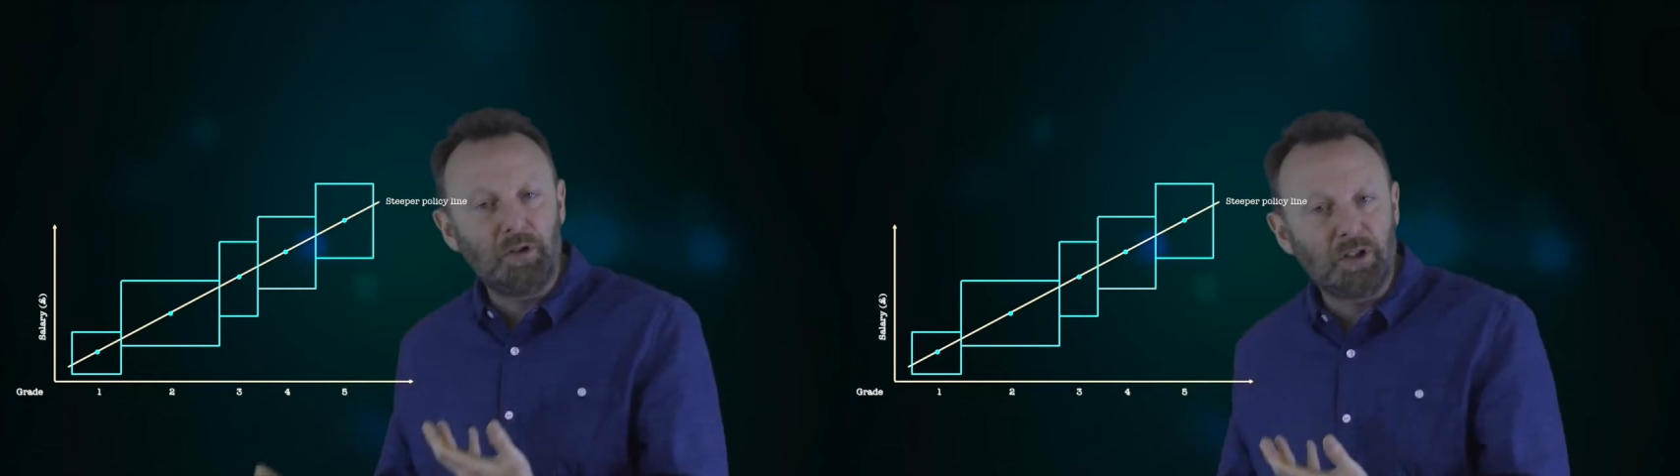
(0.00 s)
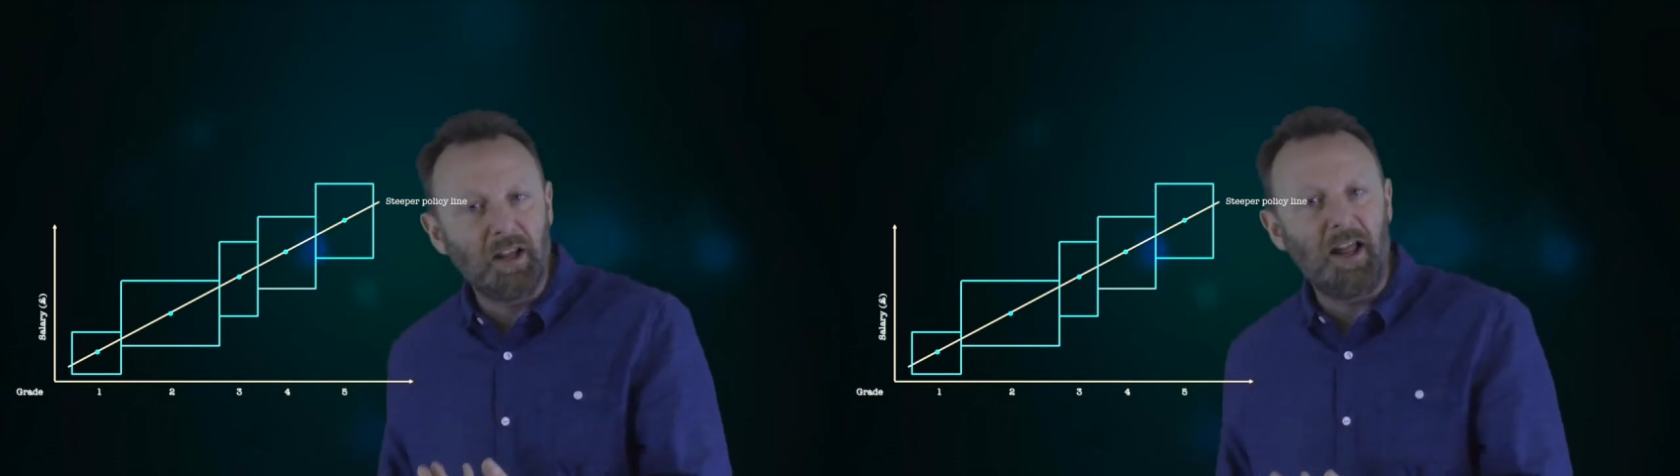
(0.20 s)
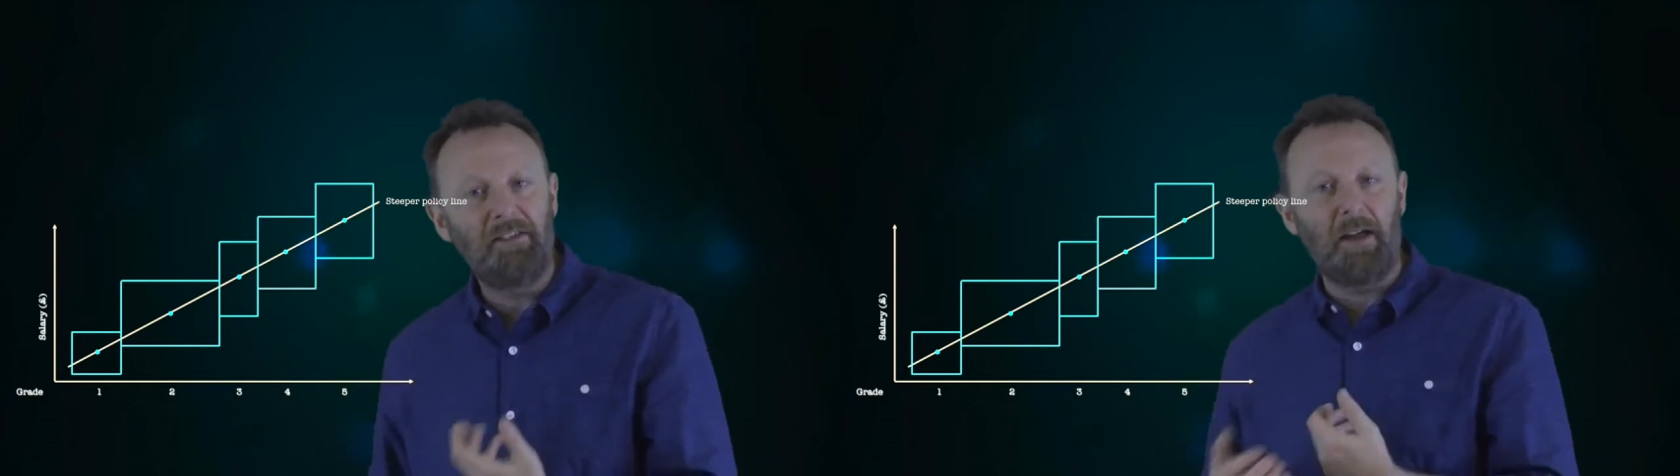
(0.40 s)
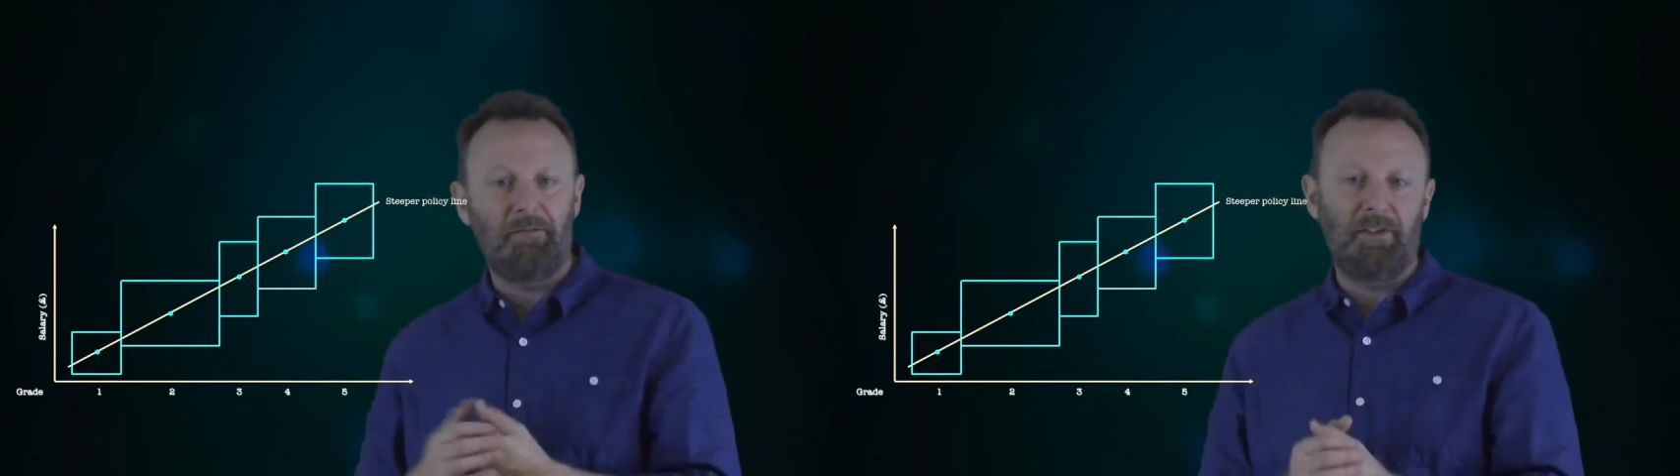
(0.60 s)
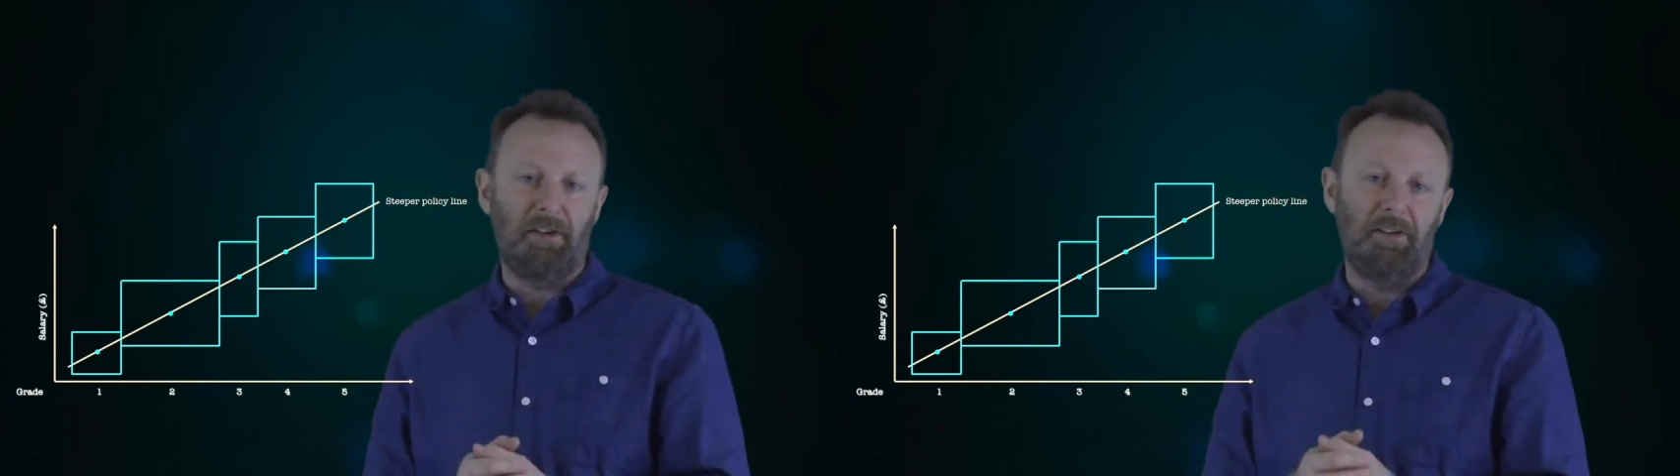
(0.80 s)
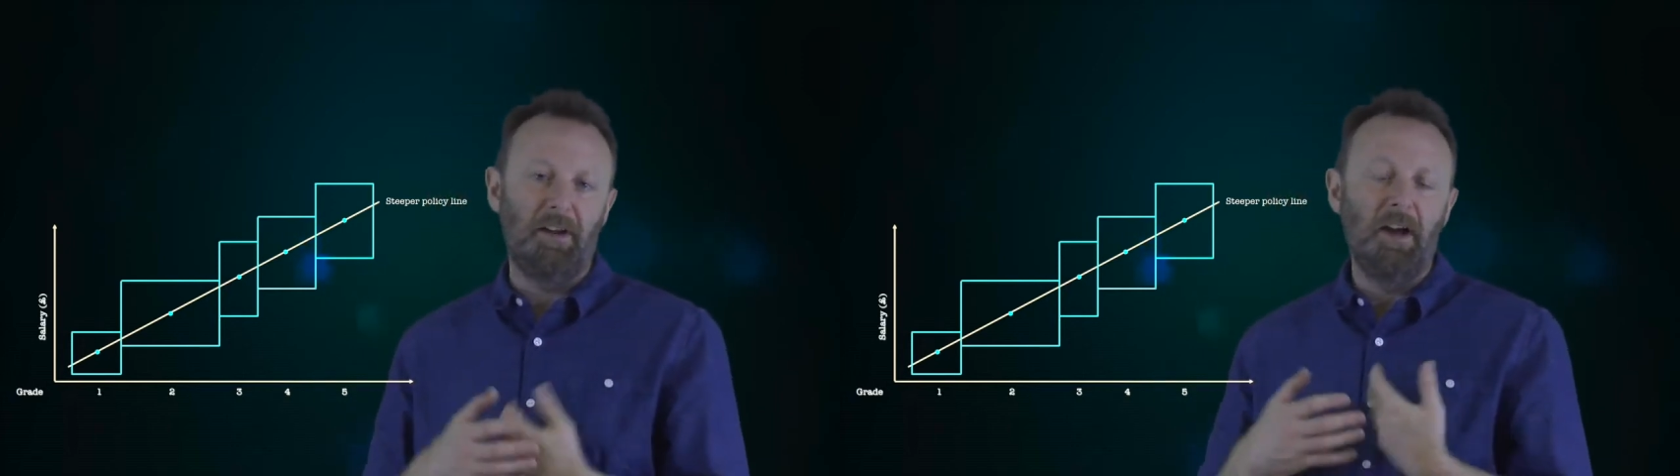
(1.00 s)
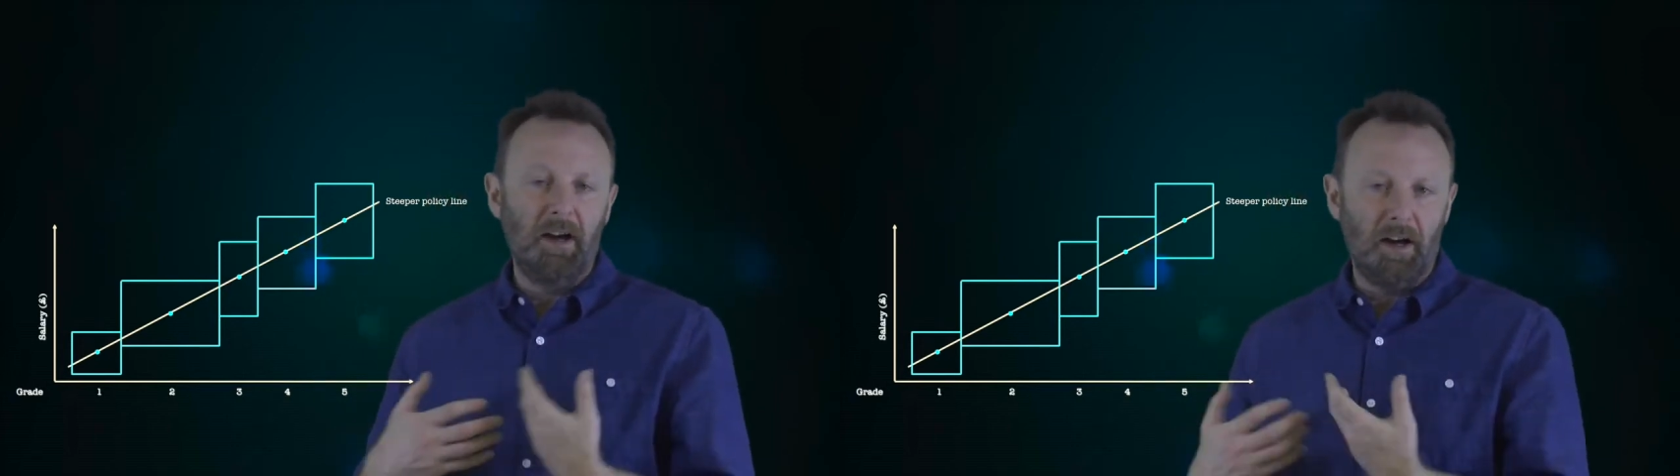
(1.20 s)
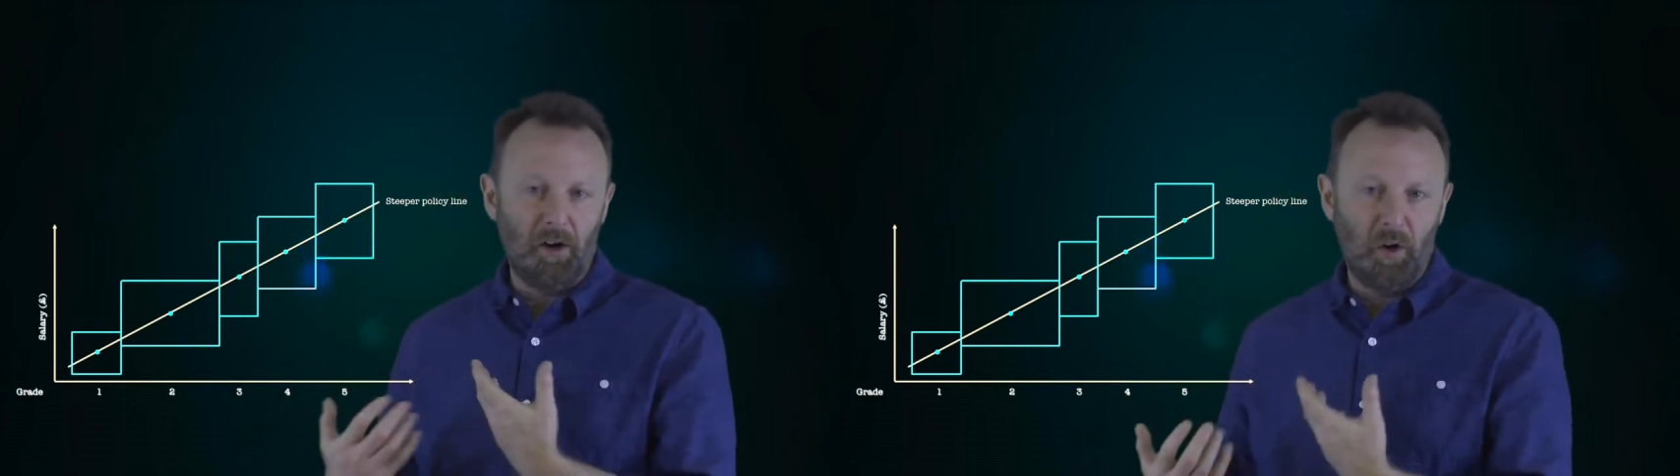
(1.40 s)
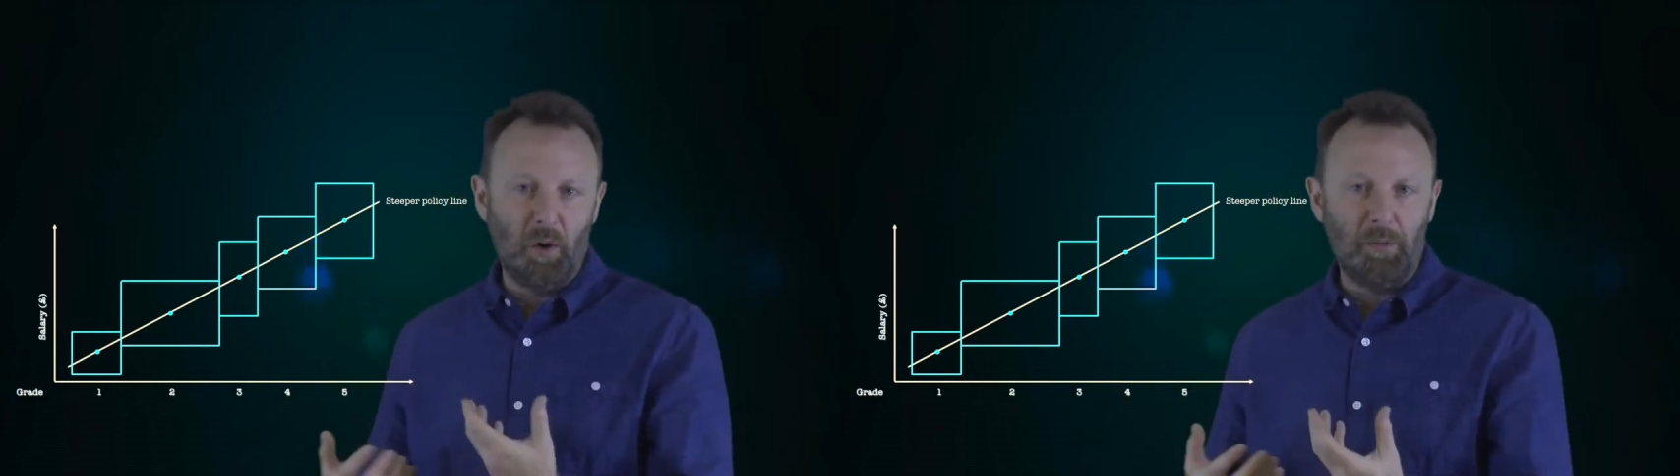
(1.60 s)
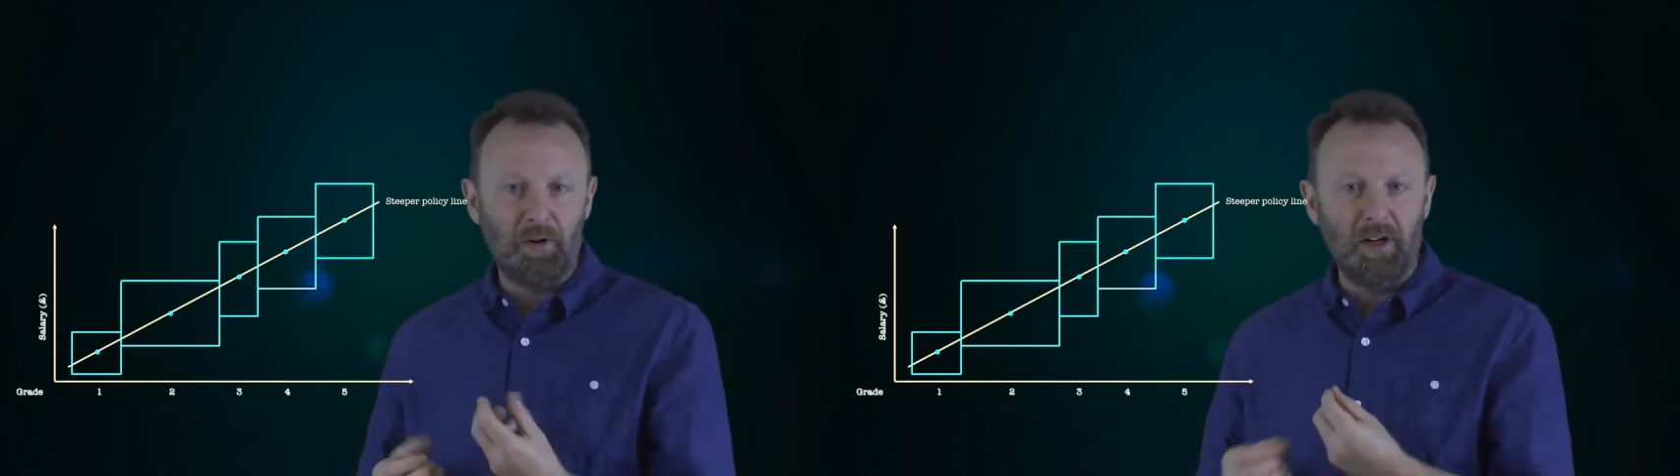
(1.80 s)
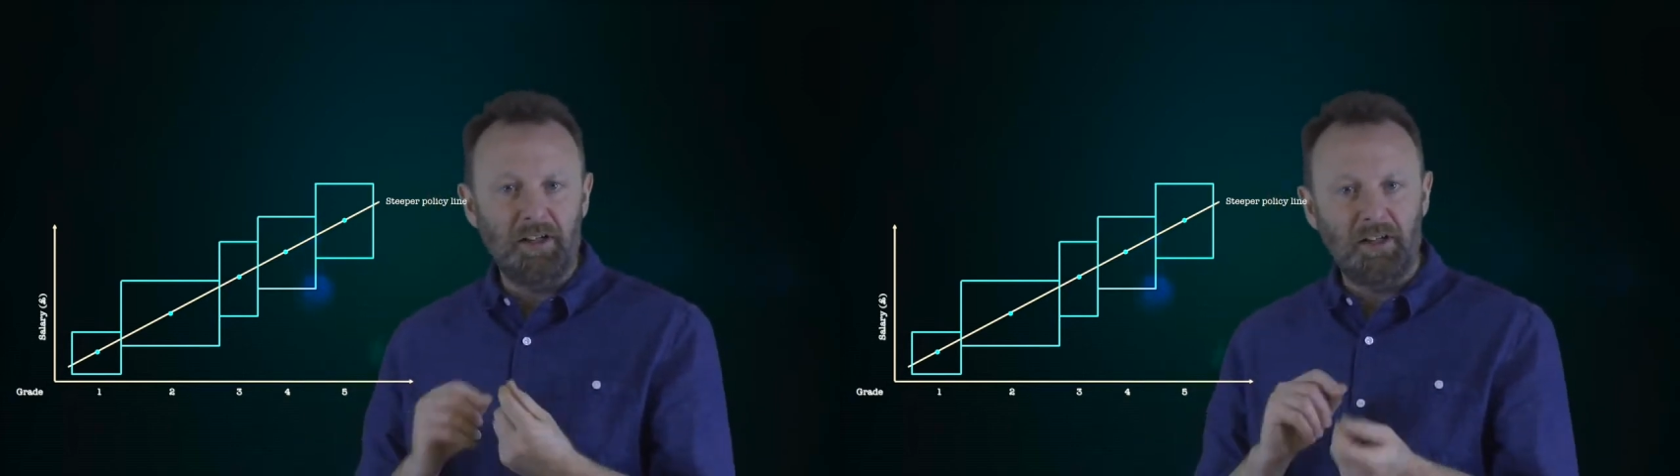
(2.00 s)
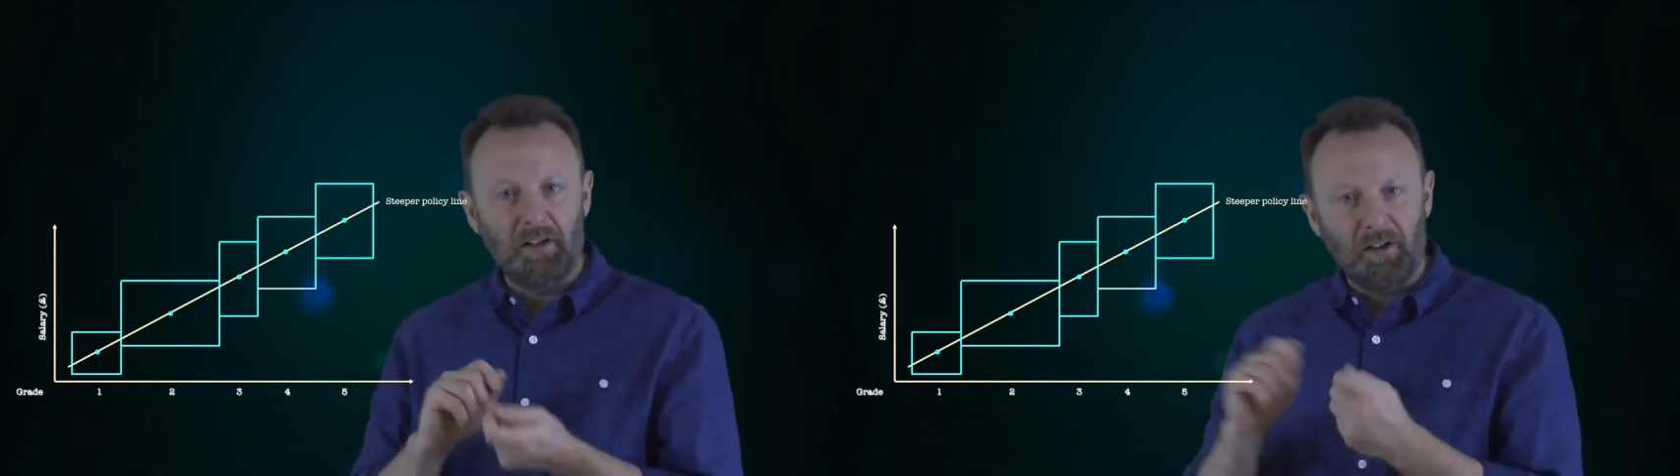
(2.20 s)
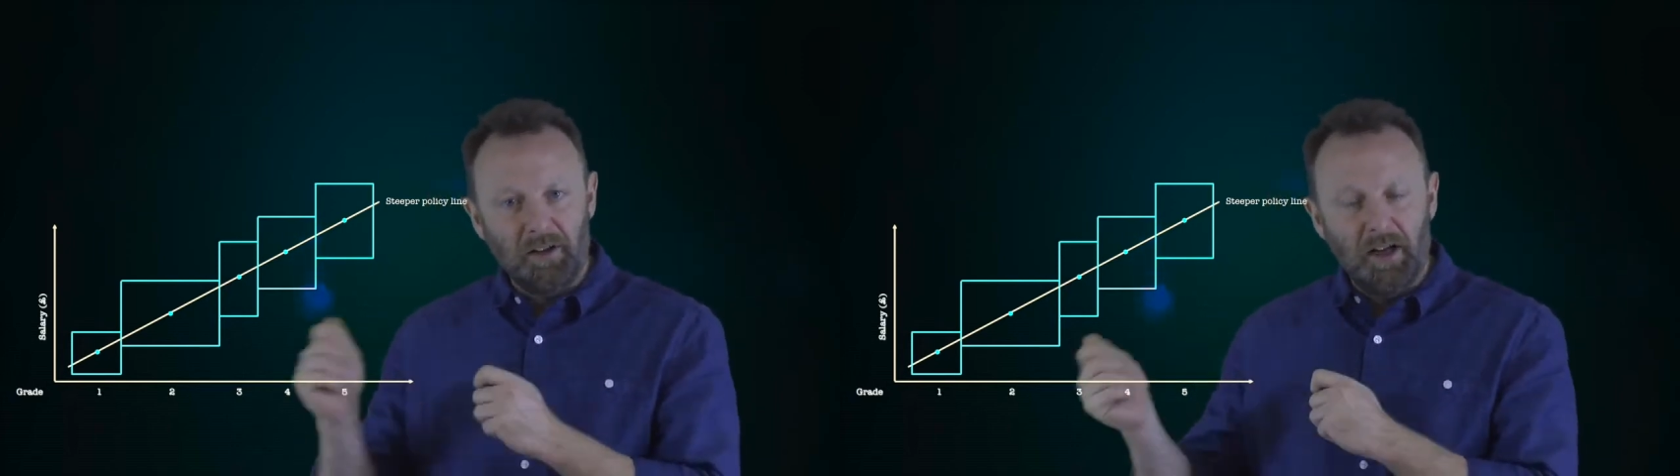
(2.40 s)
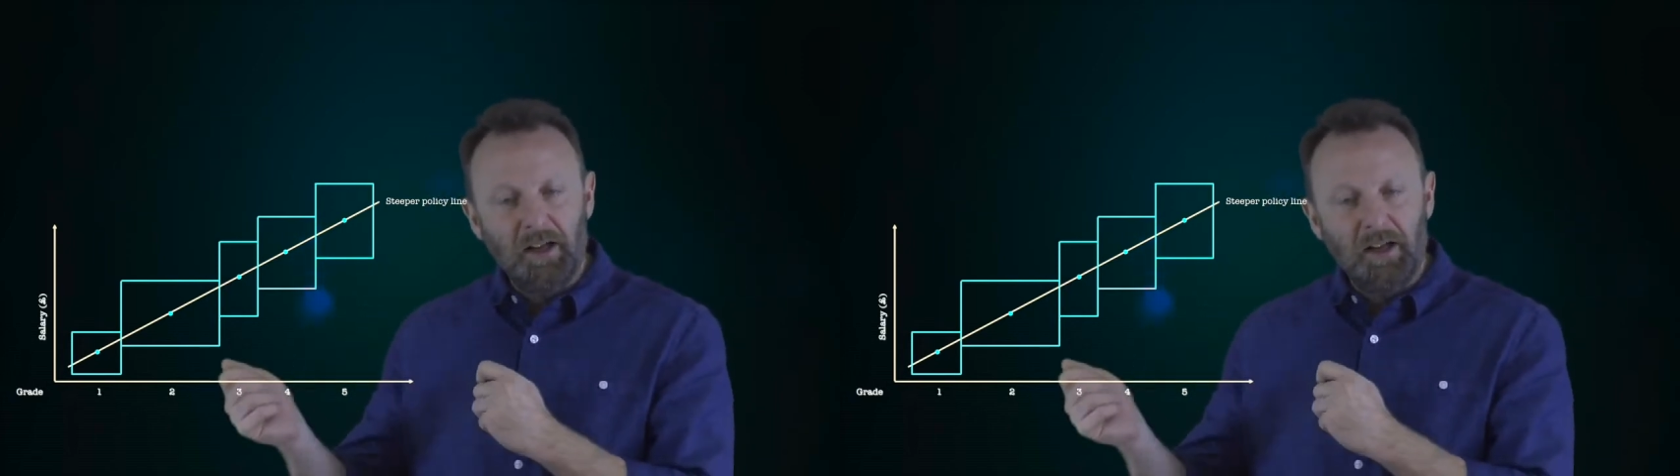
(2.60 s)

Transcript: much less emphasis on cooperation, on